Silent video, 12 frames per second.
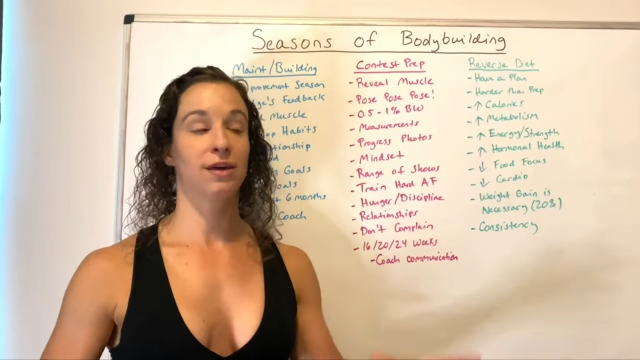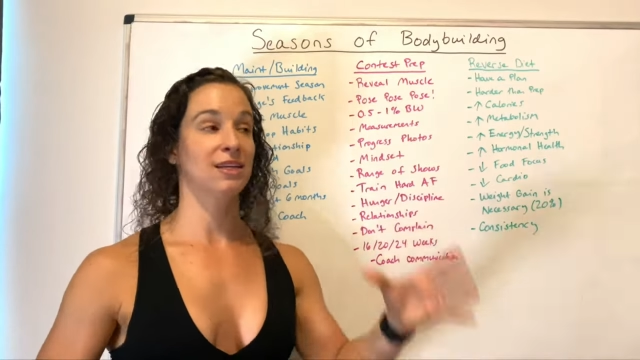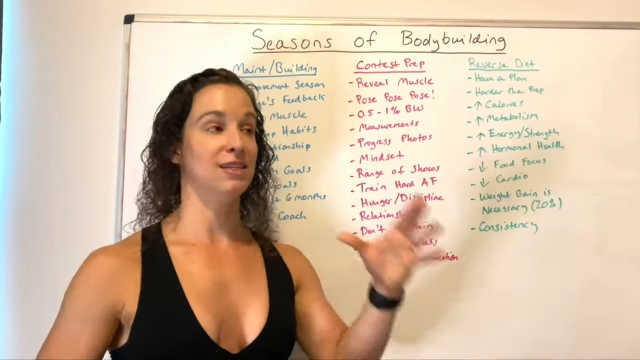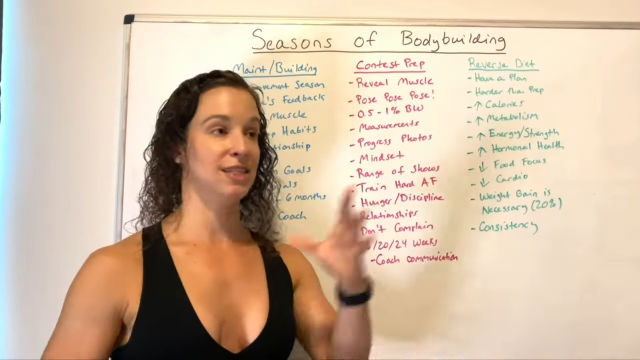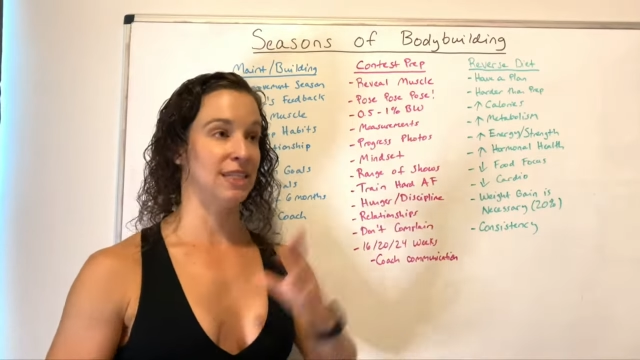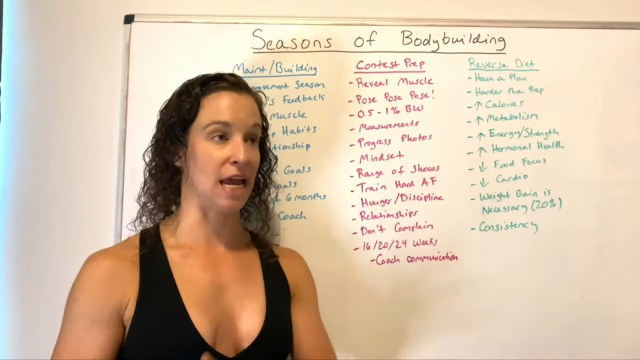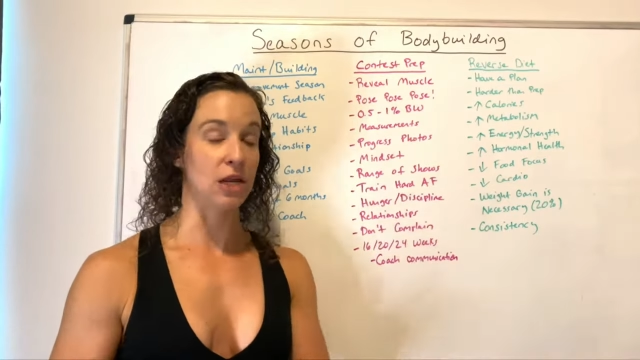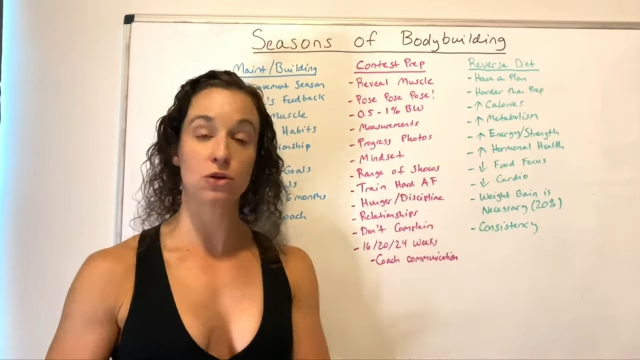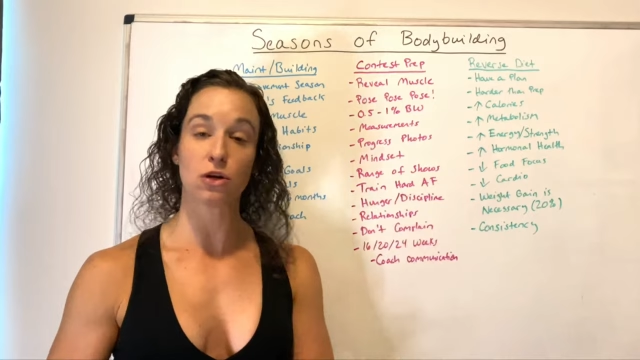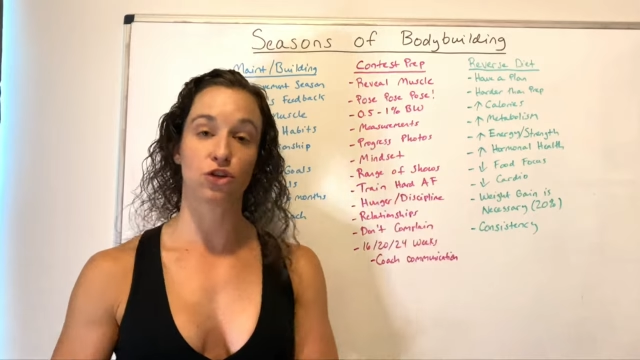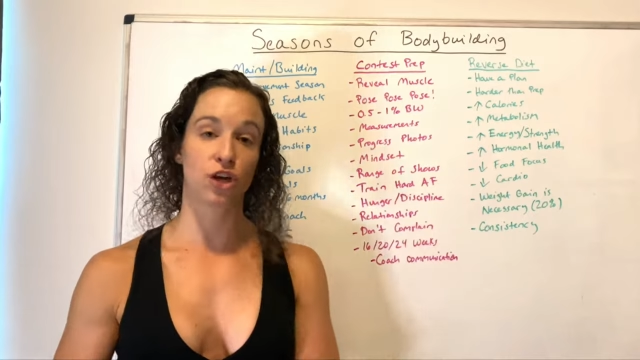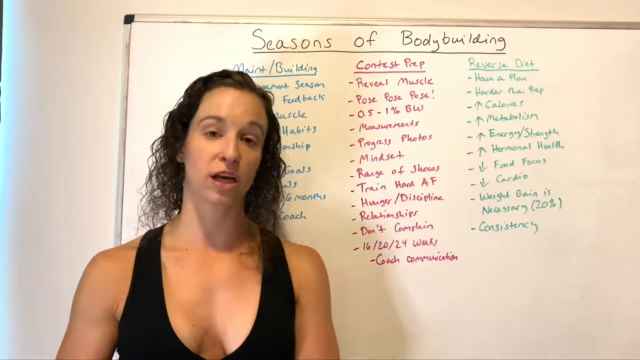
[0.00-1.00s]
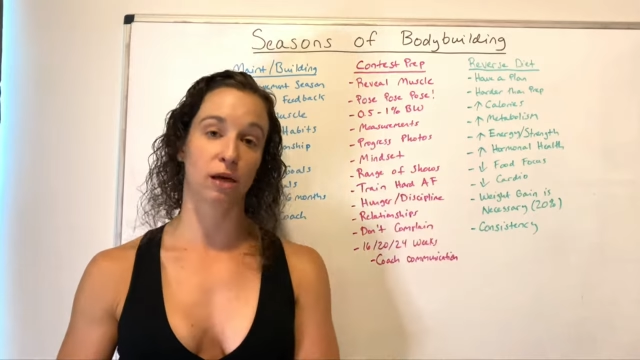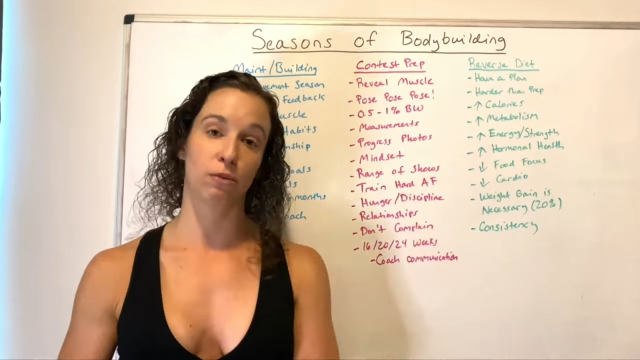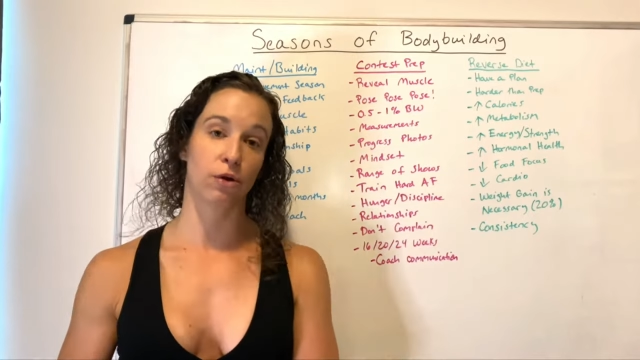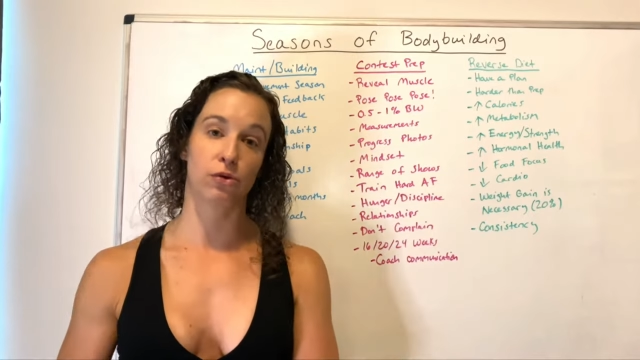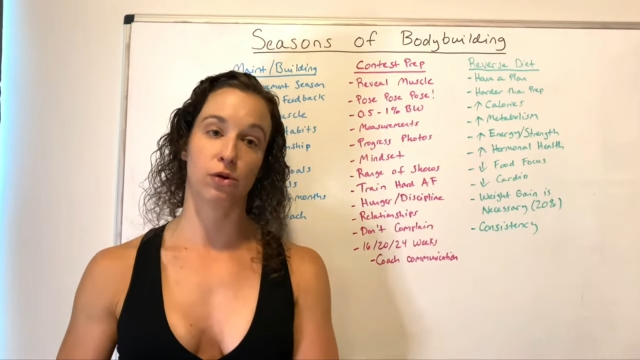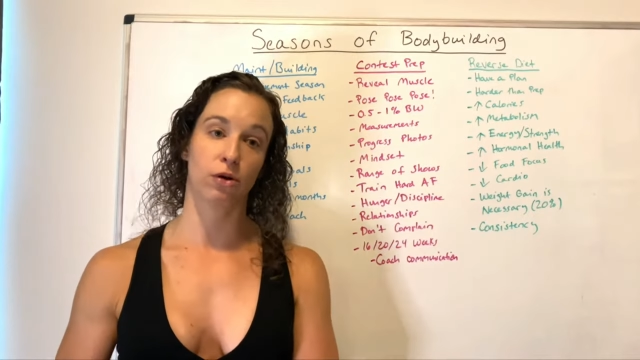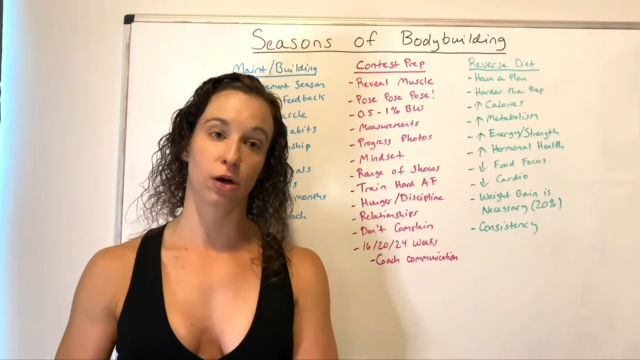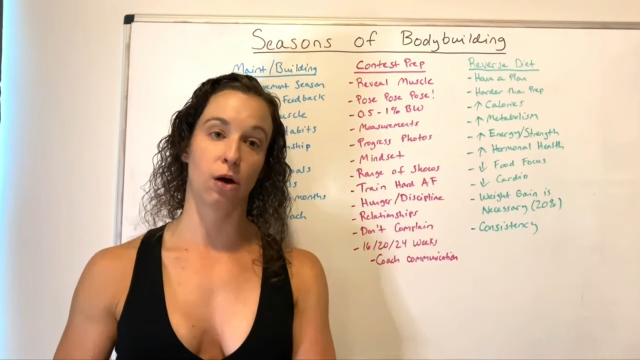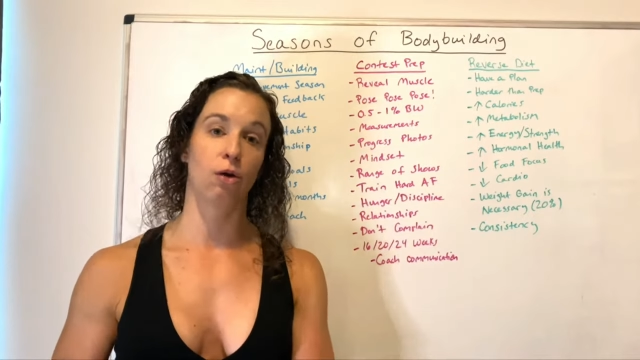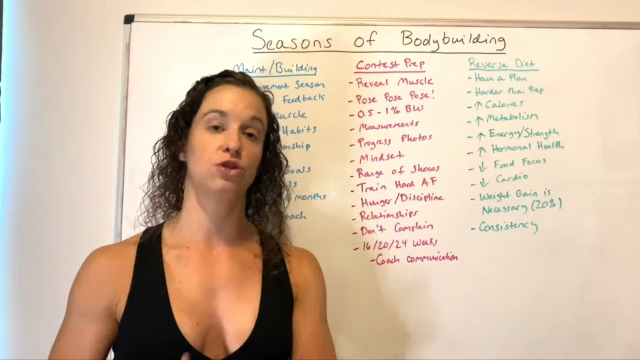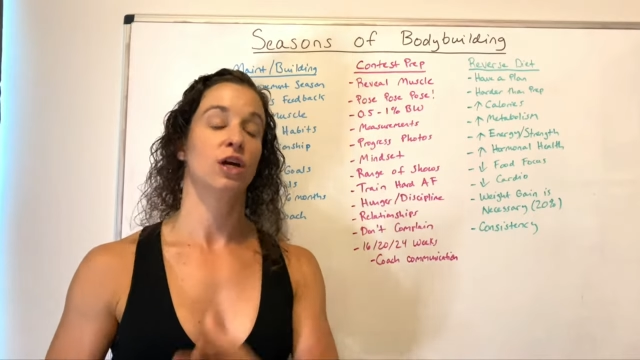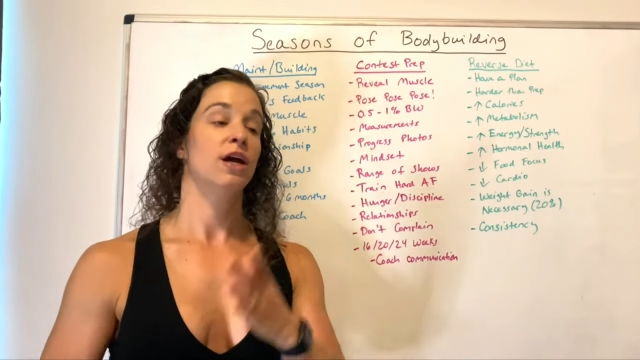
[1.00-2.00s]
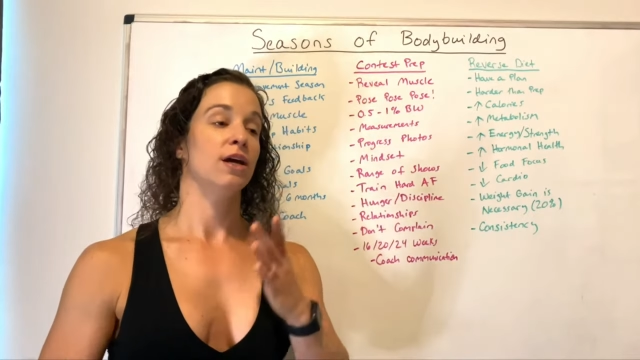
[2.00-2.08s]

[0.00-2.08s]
continue to check in with your coach,